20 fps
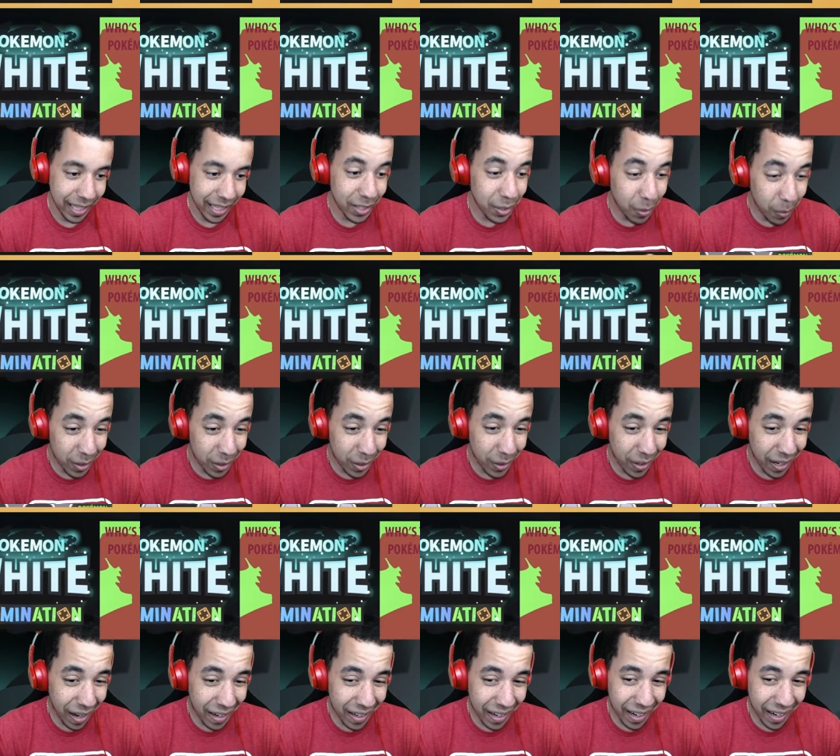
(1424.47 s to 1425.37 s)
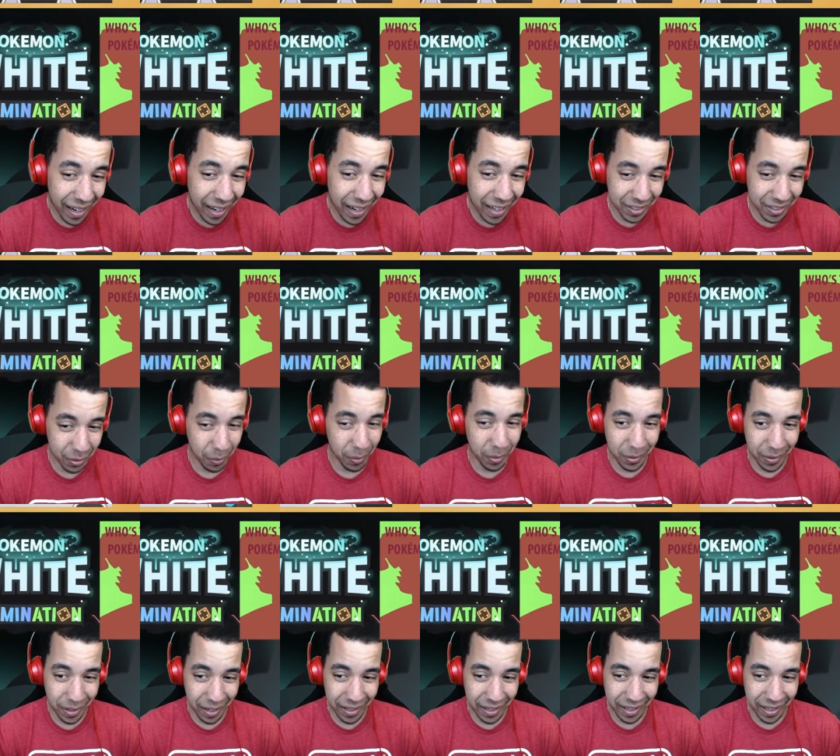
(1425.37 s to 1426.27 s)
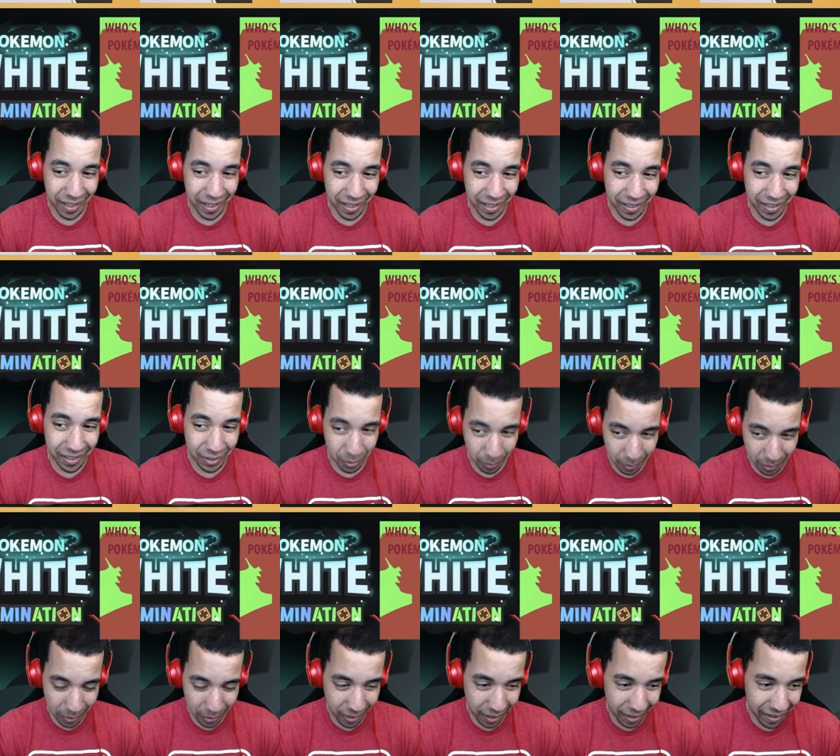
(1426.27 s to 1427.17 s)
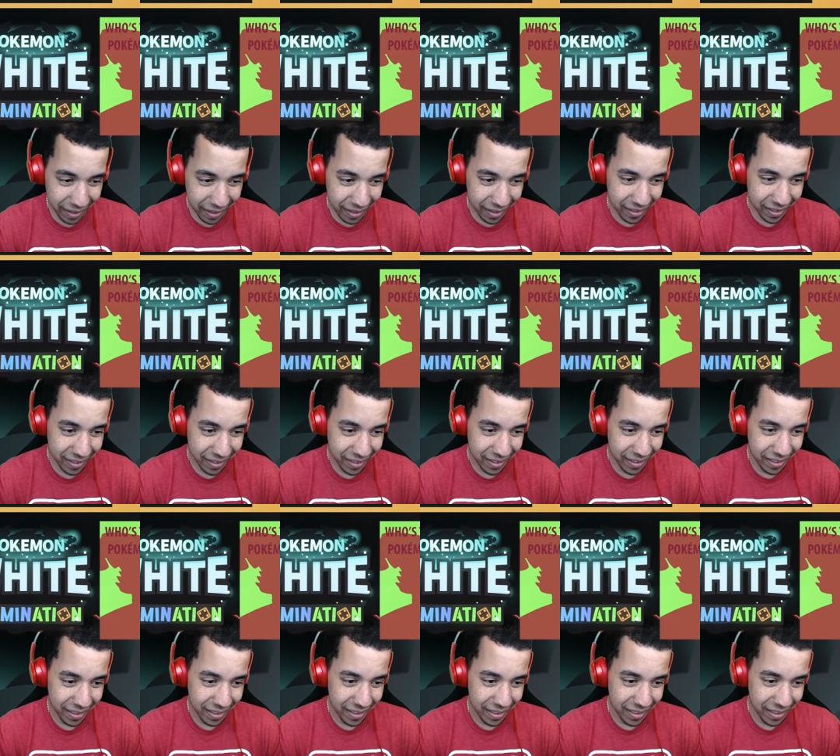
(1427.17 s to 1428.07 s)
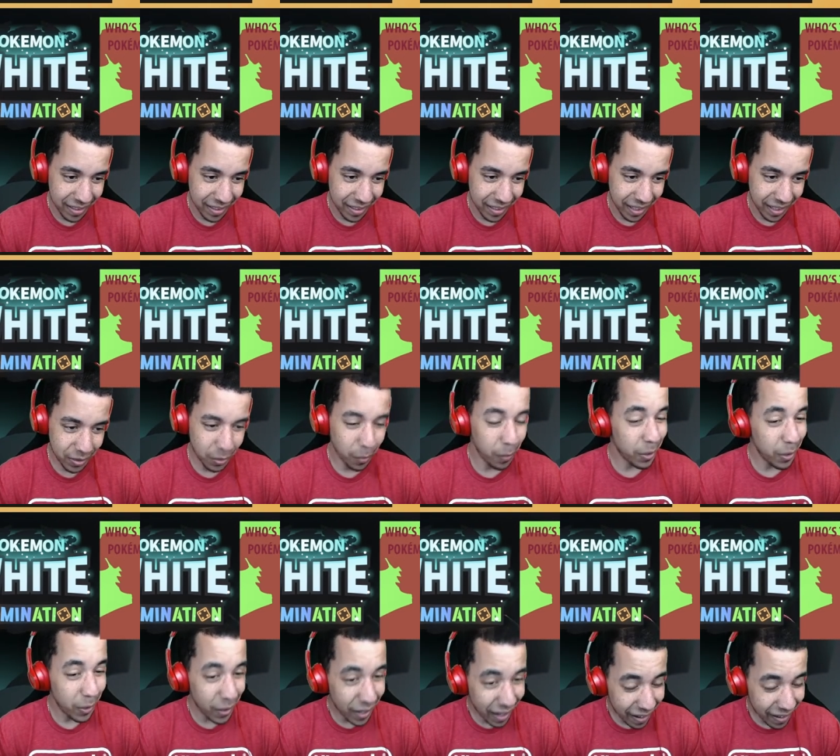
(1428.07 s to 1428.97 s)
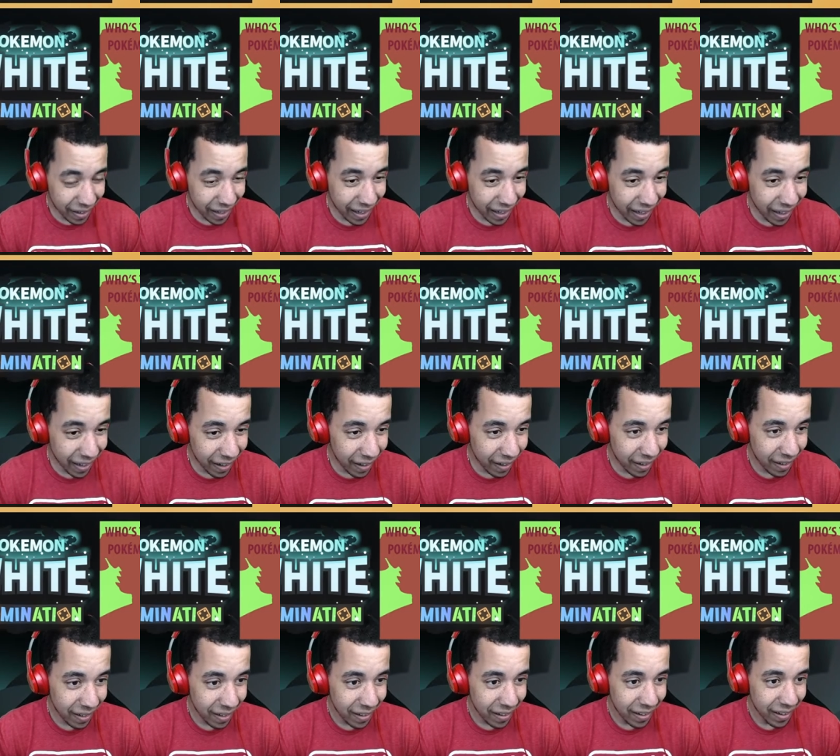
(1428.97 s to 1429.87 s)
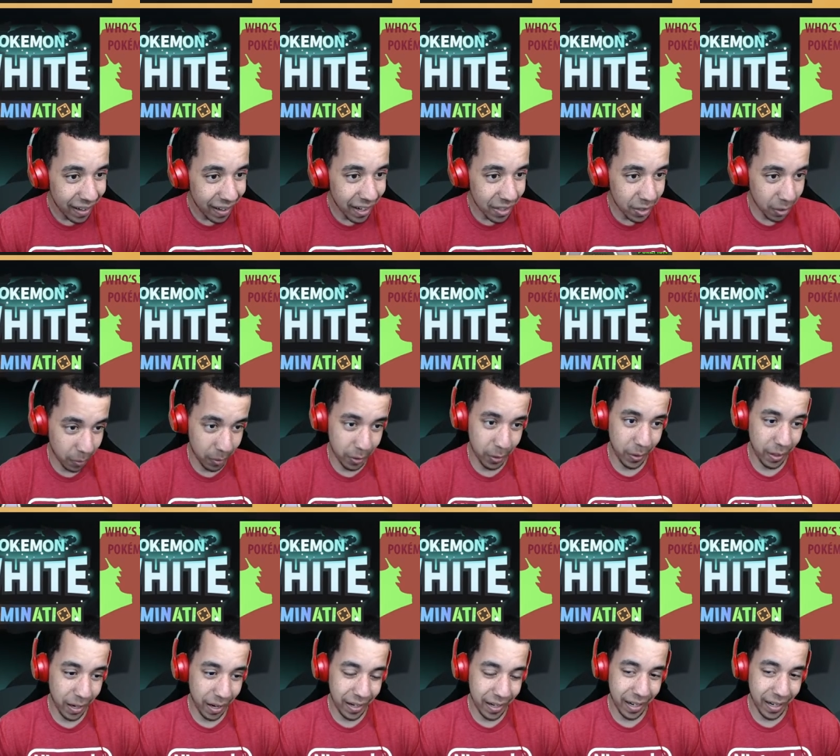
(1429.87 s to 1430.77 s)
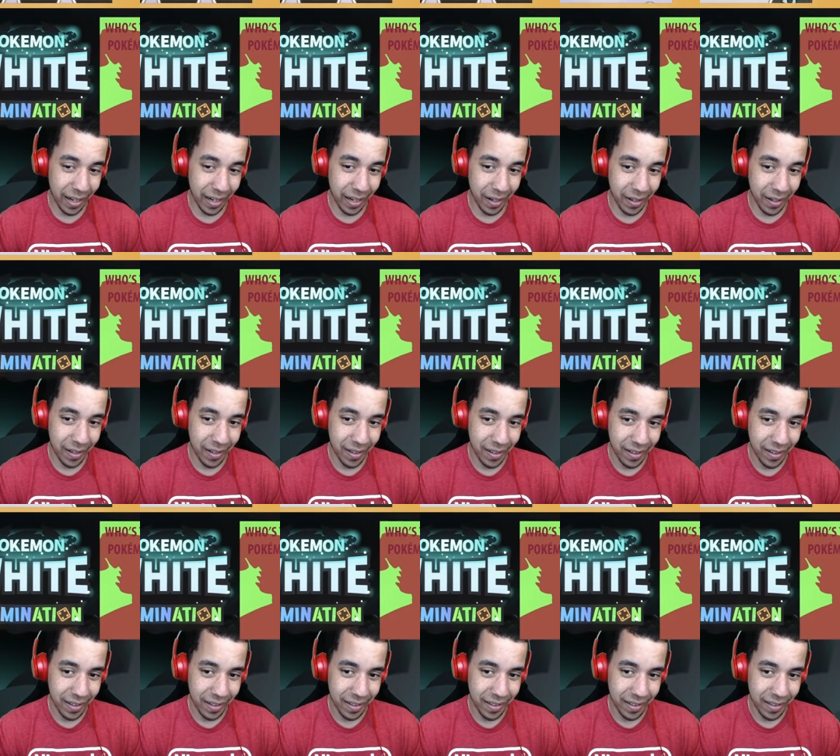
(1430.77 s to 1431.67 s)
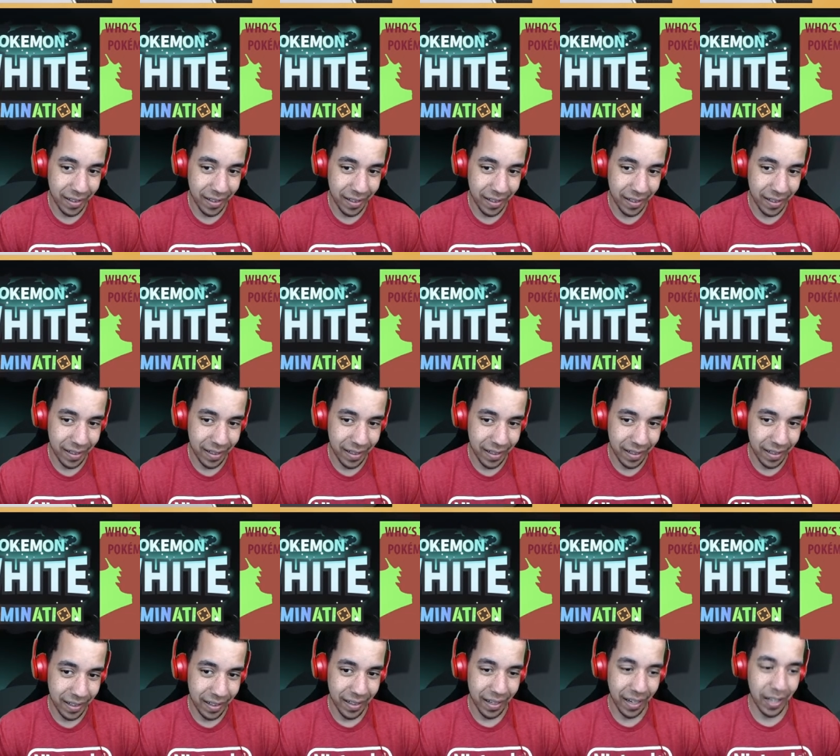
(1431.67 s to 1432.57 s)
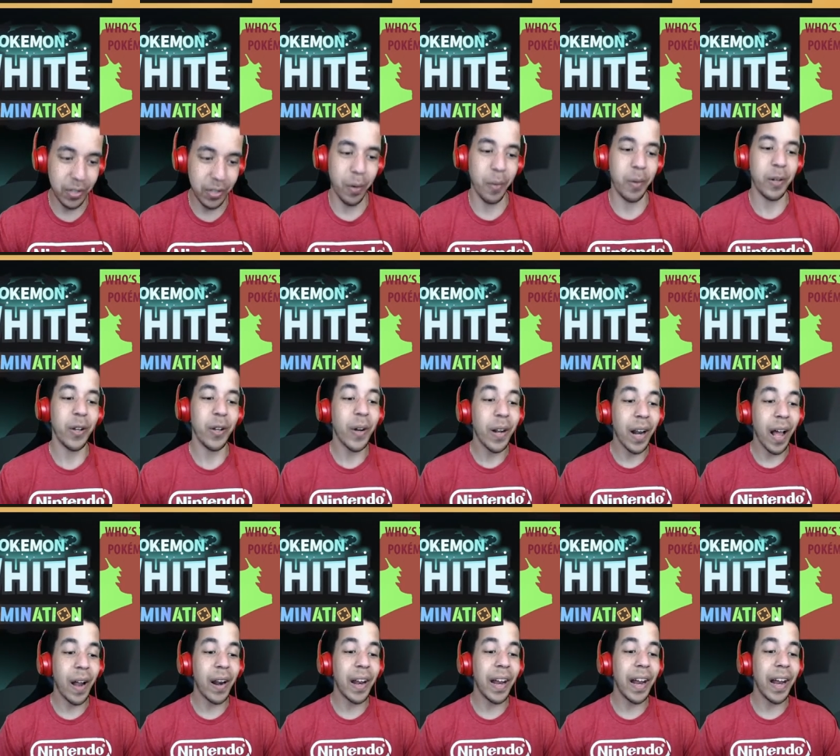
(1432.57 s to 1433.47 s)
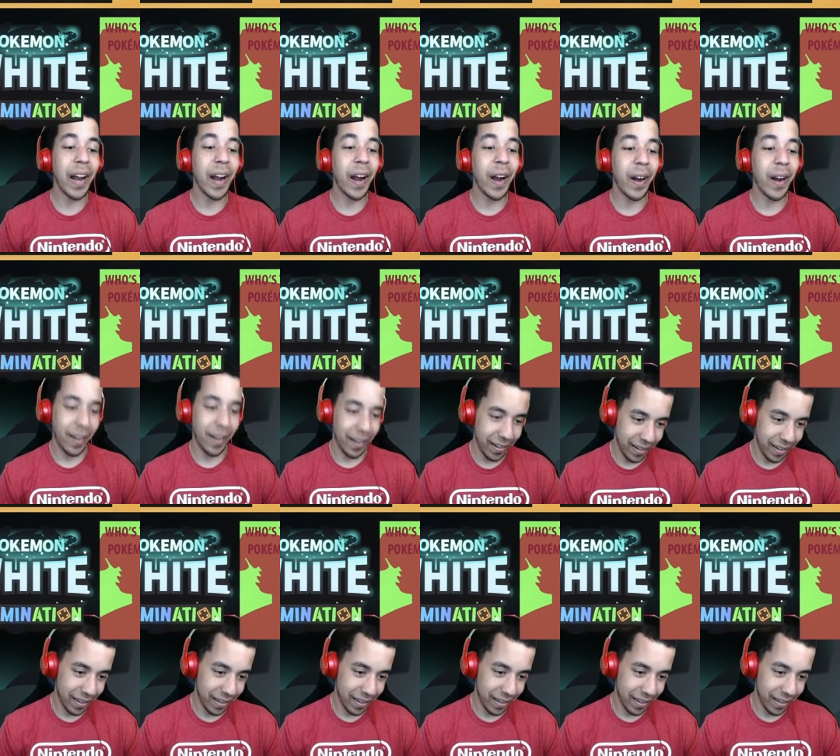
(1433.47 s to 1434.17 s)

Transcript: That's what we're doing out here. That's what we're doing out here. That's what we're doing out here. That's what we're doing out here. That's what we're doing out here. That's what we're doing out here.